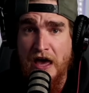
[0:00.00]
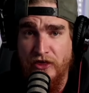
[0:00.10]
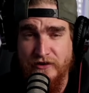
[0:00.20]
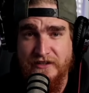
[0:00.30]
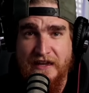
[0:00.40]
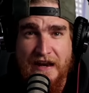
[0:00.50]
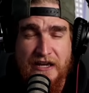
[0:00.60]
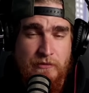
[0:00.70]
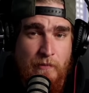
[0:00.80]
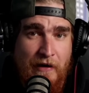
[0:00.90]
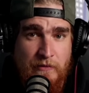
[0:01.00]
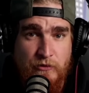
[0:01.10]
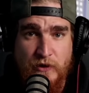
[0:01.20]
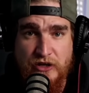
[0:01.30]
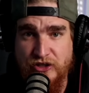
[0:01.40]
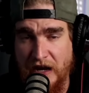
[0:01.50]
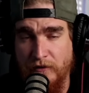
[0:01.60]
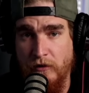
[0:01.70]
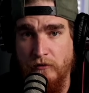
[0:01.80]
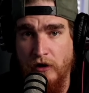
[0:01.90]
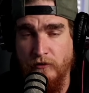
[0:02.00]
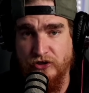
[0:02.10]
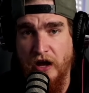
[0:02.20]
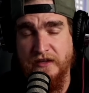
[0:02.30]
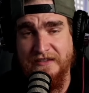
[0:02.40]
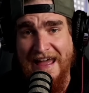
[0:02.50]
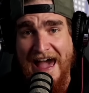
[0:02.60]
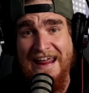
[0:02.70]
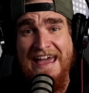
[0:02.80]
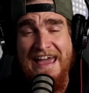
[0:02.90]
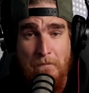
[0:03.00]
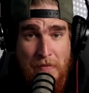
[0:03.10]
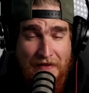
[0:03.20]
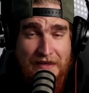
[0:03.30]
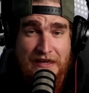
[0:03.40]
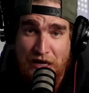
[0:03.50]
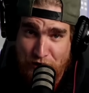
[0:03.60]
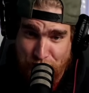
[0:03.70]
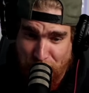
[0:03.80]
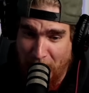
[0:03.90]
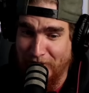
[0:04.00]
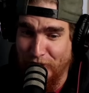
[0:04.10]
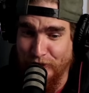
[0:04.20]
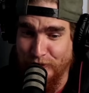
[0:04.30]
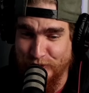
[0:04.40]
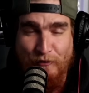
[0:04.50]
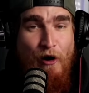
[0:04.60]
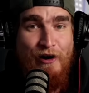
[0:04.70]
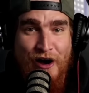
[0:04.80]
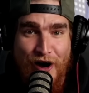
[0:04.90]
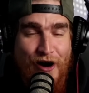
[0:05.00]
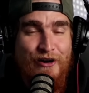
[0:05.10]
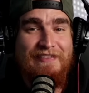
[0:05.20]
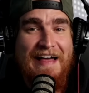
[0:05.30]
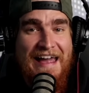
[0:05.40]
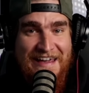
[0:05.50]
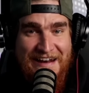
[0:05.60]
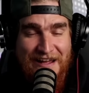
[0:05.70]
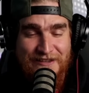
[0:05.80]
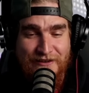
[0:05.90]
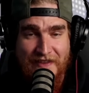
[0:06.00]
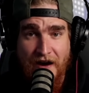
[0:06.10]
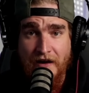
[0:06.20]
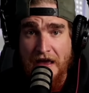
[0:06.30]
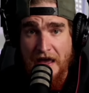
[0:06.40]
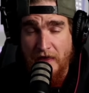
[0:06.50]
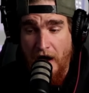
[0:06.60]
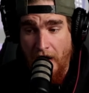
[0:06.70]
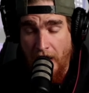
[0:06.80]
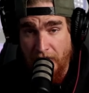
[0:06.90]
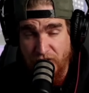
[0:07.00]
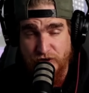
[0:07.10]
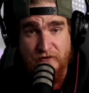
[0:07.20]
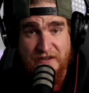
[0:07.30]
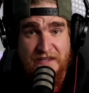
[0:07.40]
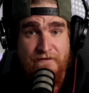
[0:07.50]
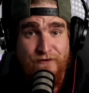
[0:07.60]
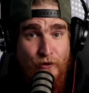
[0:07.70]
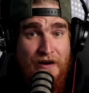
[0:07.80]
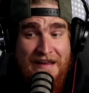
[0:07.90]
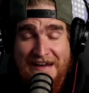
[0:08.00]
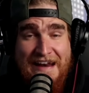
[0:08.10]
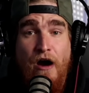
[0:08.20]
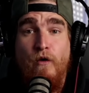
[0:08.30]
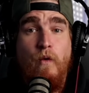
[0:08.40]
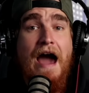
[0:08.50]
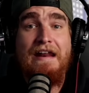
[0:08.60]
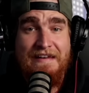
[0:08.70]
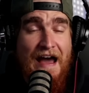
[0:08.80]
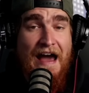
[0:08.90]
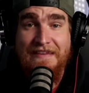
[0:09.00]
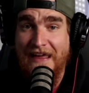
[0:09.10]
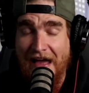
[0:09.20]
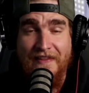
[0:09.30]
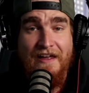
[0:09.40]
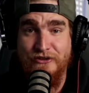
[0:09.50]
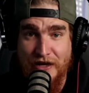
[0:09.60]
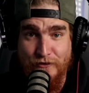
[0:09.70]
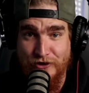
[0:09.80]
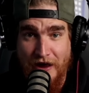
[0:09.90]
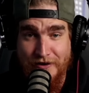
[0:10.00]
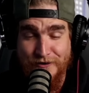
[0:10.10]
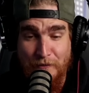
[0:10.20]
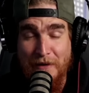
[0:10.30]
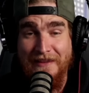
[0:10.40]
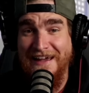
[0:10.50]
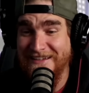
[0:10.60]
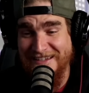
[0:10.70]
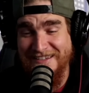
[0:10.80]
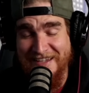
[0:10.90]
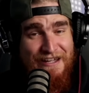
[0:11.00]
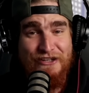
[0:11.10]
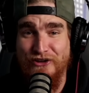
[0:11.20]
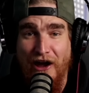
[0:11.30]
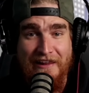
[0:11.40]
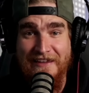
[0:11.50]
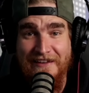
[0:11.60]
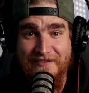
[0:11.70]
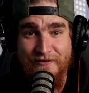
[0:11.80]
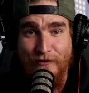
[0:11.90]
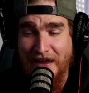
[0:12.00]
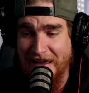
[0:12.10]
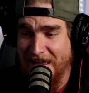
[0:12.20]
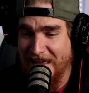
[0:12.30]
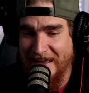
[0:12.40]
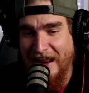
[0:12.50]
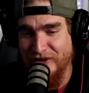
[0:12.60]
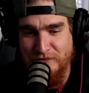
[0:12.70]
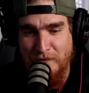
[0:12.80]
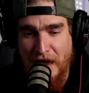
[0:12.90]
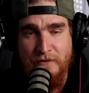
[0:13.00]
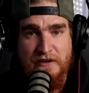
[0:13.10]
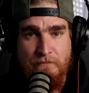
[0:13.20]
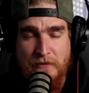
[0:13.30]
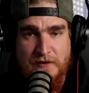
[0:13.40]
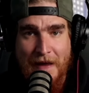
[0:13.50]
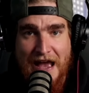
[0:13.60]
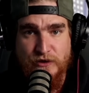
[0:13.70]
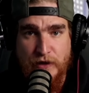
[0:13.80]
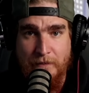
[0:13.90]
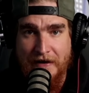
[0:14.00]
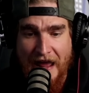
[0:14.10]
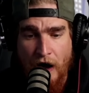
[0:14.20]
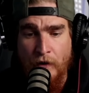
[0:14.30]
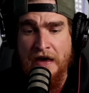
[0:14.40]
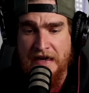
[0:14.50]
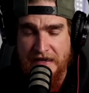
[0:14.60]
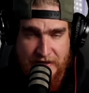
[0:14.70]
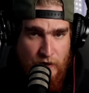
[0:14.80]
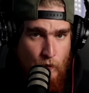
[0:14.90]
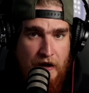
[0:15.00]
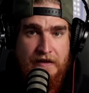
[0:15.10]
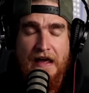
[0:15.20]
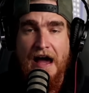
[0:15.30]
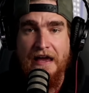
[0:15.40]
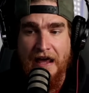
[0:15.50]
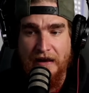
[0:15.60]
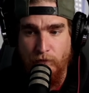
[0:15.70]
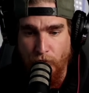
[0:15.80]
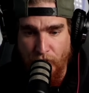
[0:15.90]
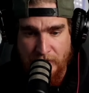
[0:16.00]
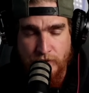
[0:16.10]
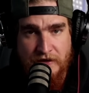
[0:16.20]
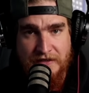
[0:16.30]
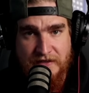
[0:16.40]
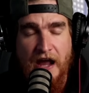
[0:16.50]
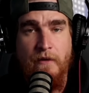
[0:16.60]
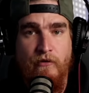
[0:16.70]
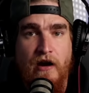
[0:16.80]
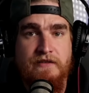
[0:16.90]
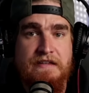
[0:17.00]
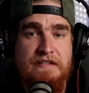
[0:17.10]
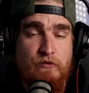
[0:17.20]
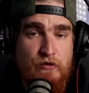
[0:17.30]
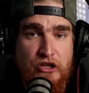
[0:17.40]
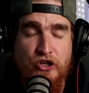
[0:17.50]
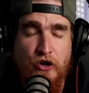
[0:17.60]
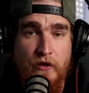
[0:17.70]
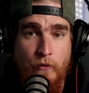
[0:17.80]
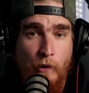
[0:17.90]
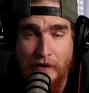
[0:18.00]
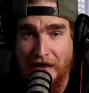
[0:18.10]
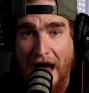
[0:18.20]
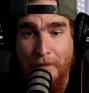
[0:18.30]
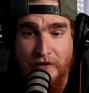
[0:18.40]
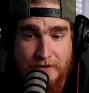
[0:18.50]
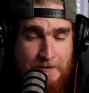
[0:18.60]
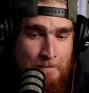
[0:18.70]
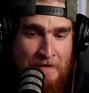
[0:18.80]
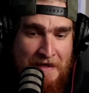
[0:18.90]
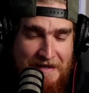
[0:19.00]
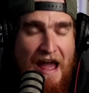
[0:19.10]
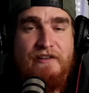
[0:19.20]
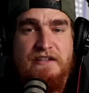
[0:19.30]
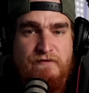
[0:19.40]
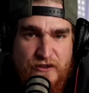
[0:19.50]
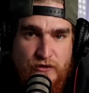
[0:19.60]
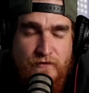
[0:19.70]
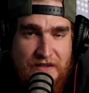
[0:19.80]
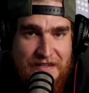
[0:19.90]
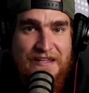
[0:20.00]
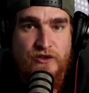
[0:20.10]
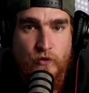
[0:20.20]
there is a connection apparently between Jaden Rashada's dad and Billy, so there might be a little small underlying connecting there. An official visit, Florida can now wine and dine the hell out of Jaden Rashada. So Billy gets a second shot at this, right? He kind of just met him this past week, but now he's going to wine and dine, kind of bring him through the entire process and really show them what we got, because now it's an official visit. It's the